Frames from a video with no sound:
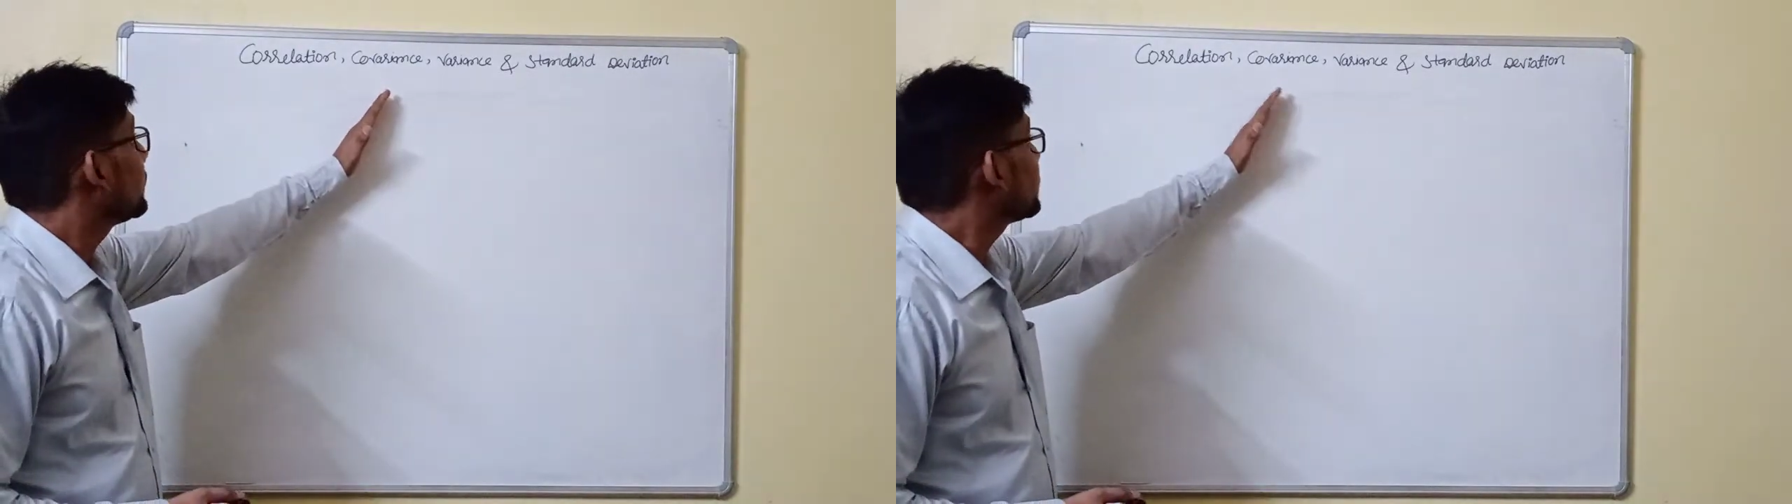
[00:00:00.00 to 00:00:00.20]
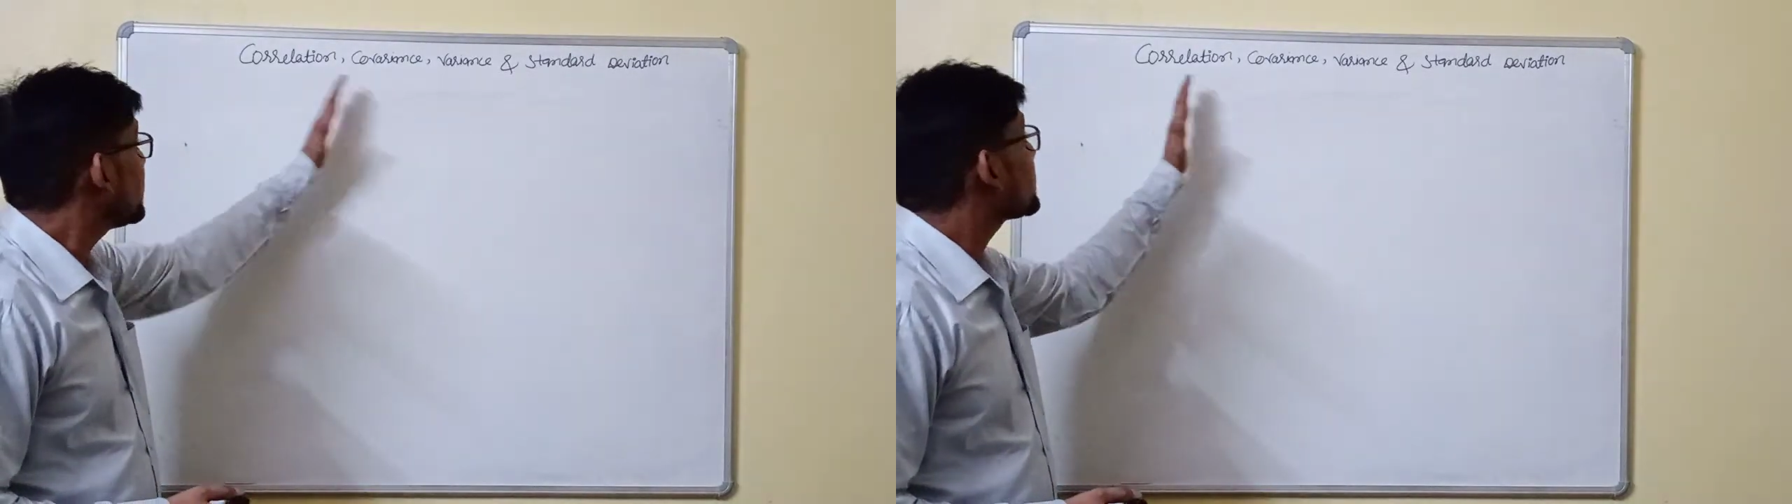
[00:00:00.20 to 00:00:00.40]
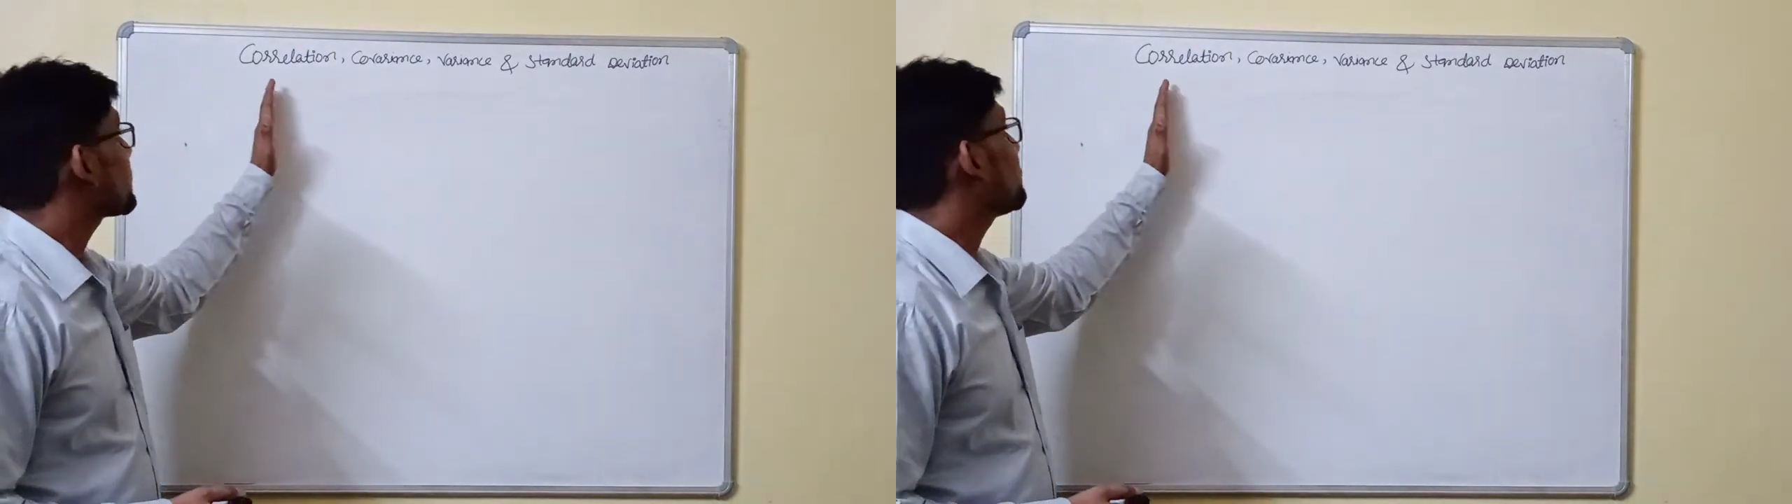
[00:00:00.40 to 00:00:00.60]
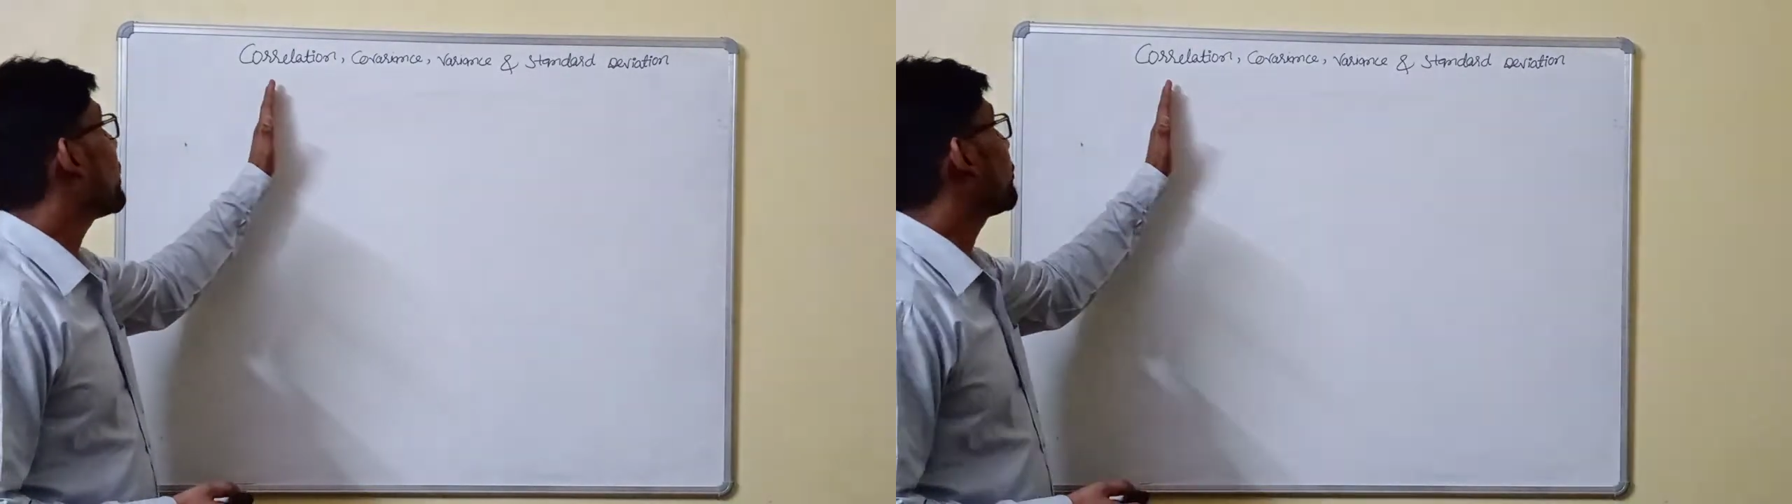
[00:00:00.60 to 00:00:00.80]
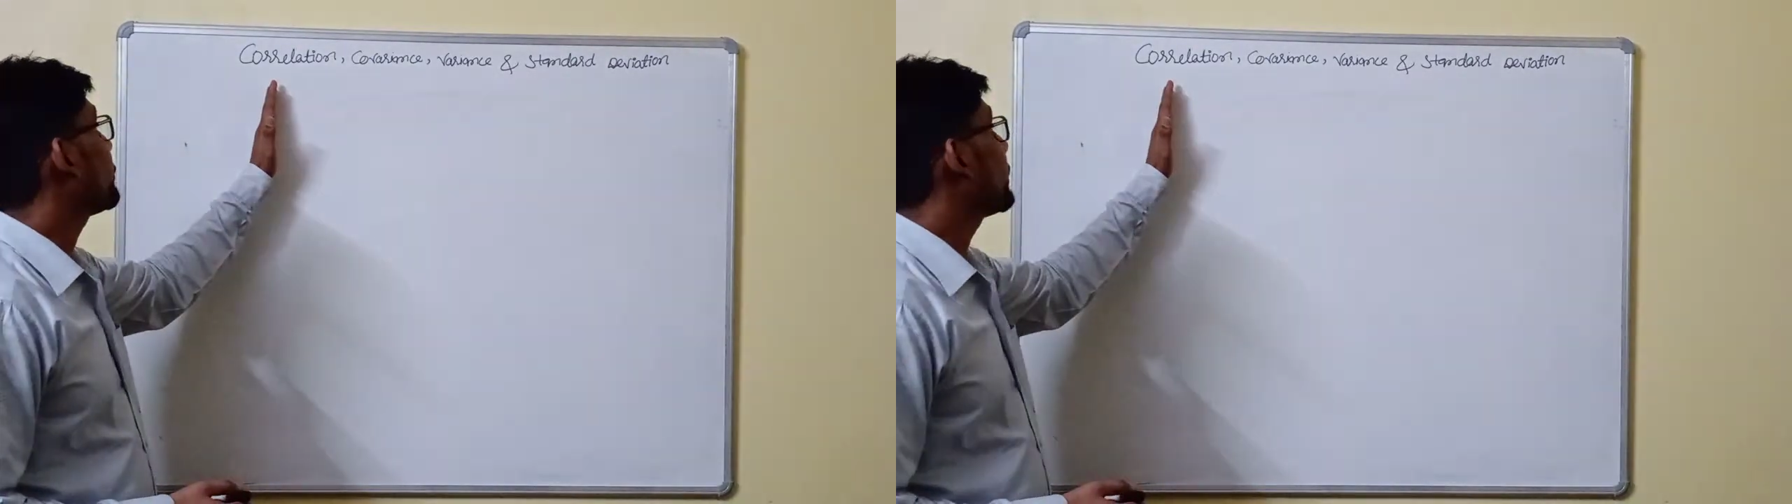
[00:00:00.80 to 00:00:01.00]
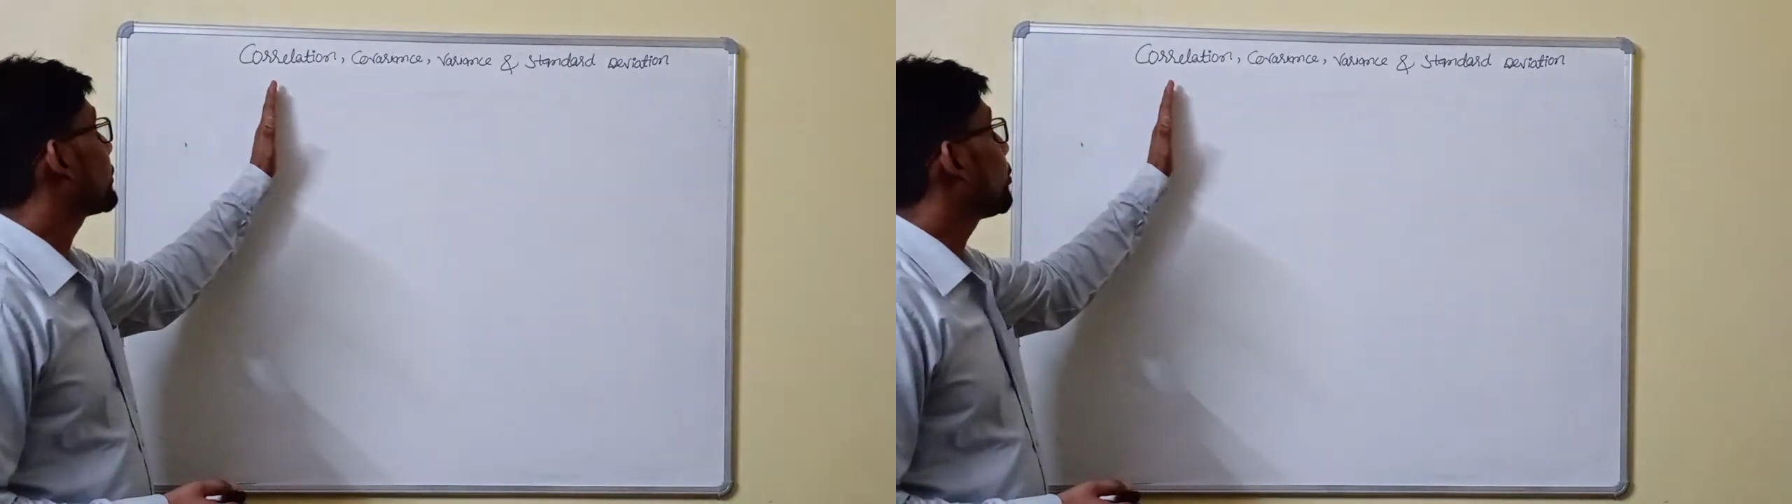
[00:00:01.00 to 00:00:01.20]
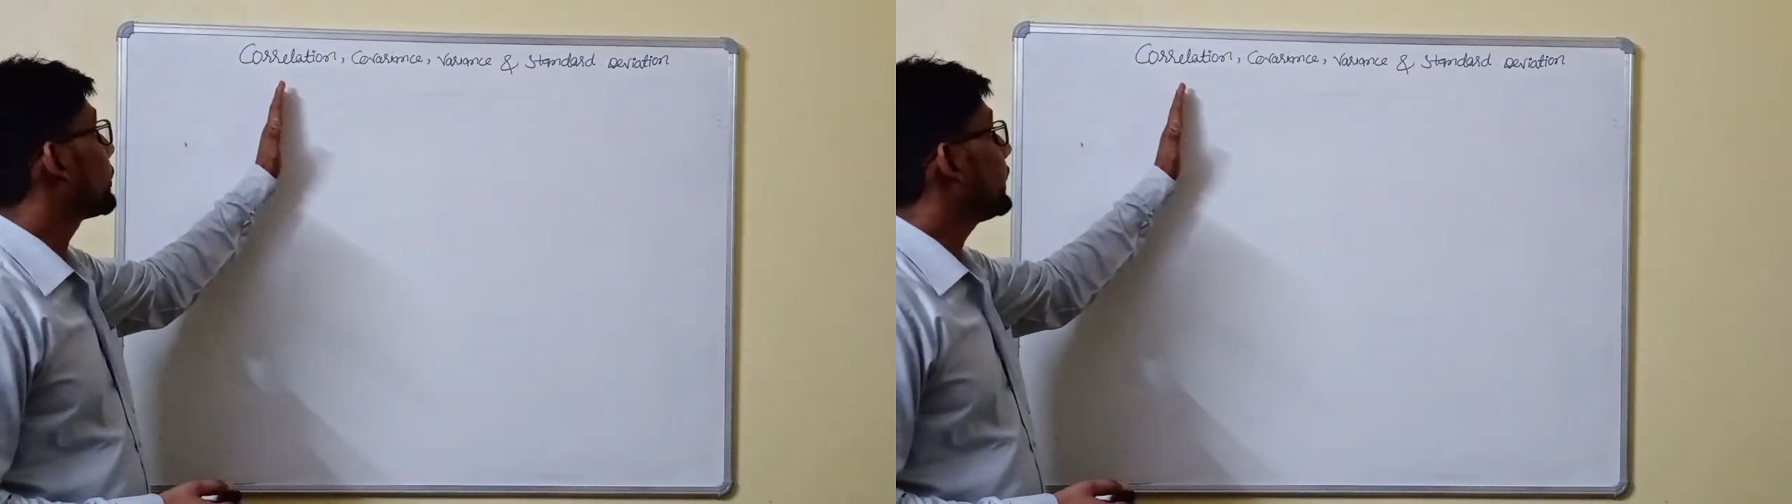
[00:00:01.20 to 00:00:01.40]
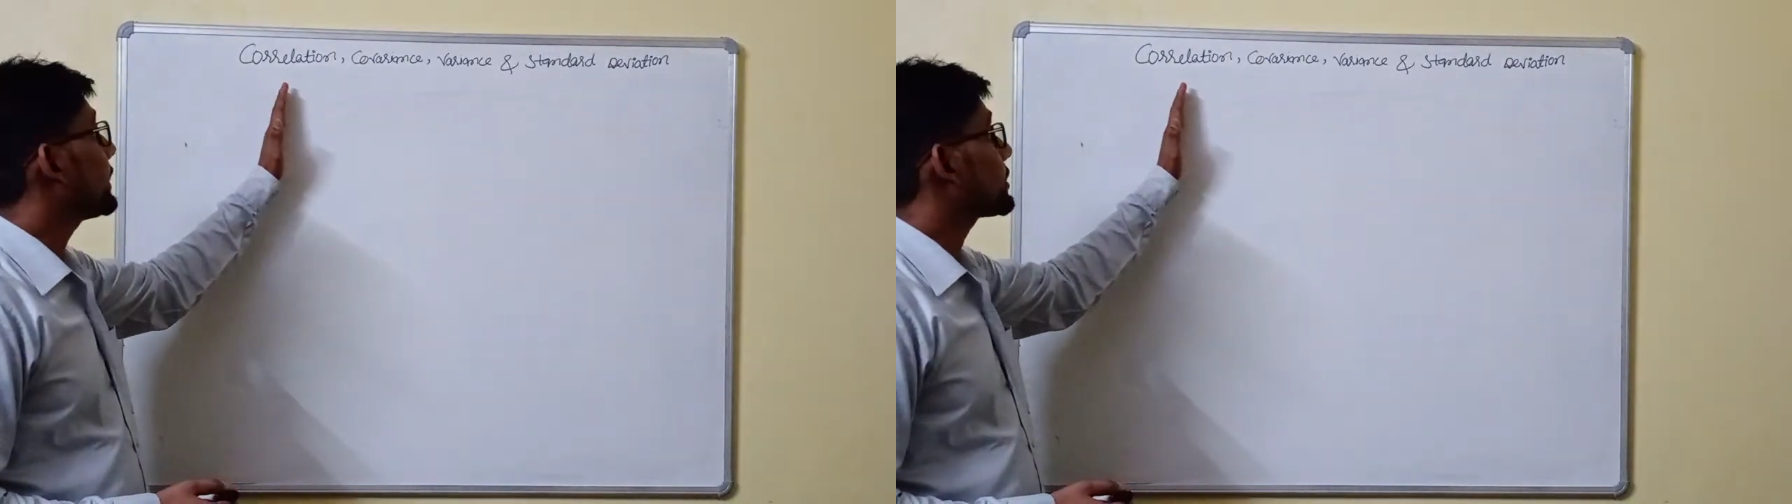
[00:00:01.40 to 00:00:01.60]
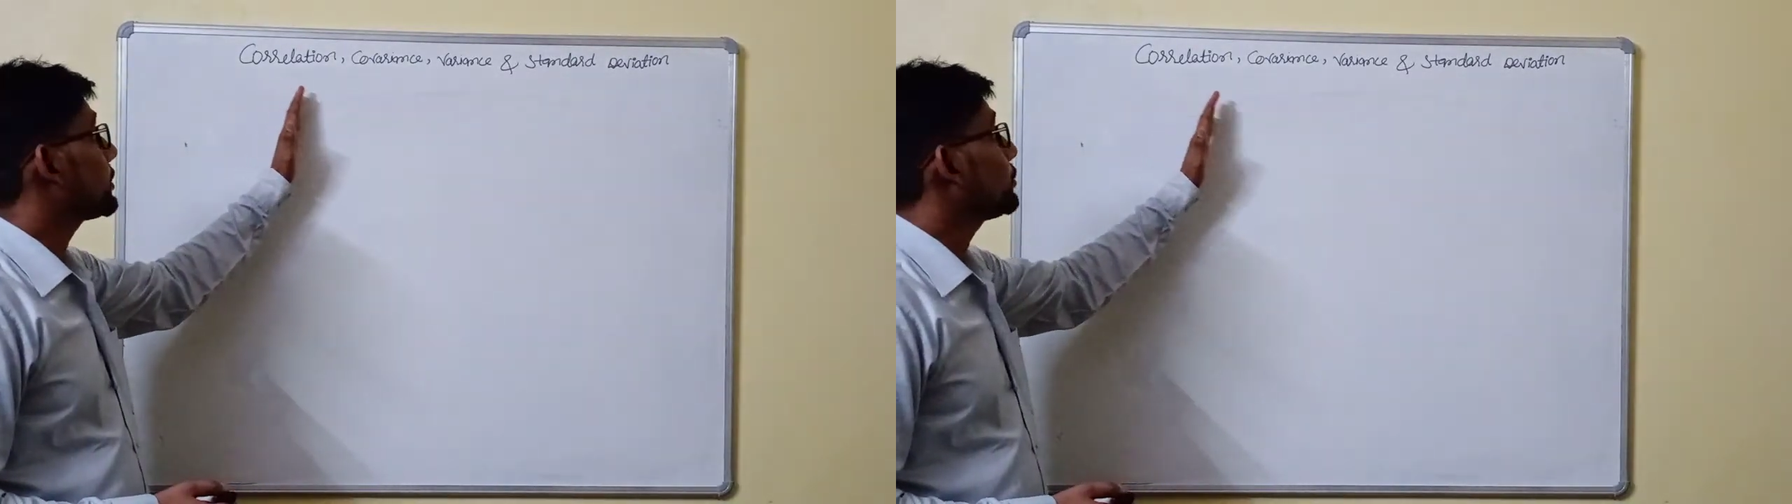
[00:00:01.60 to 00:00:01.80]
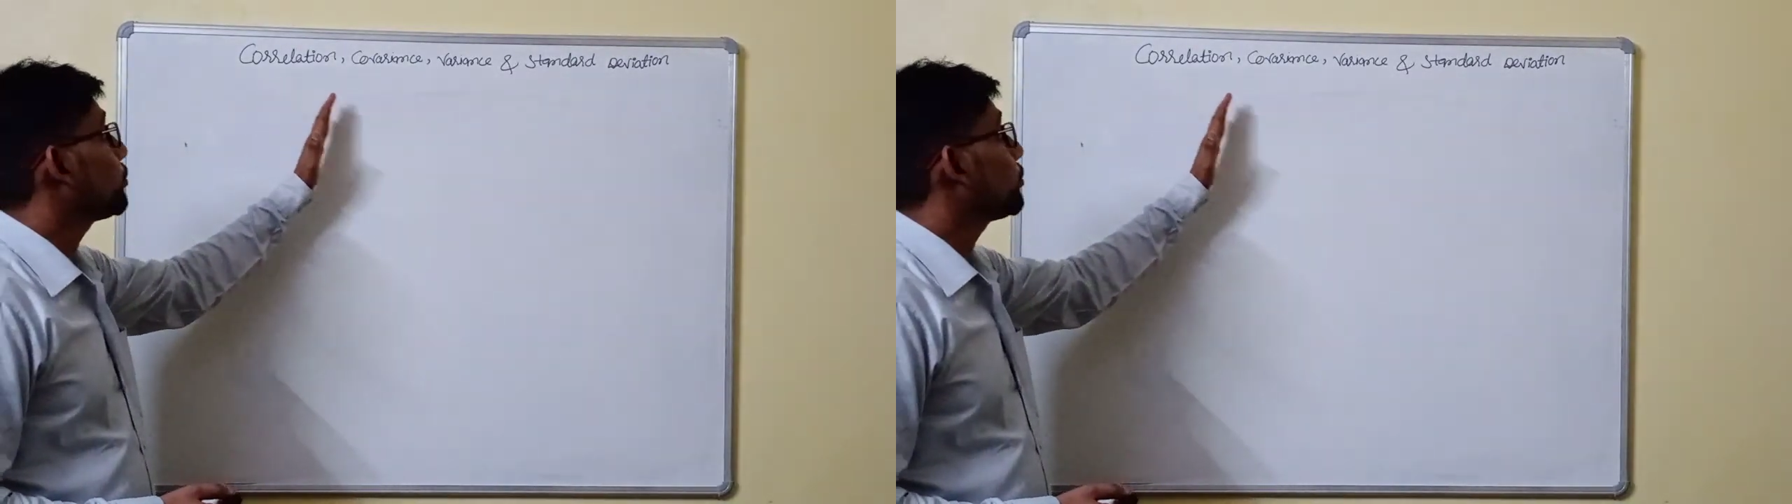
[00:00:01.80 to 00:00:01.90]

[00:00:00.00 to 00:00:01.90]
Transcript: things about the correlation,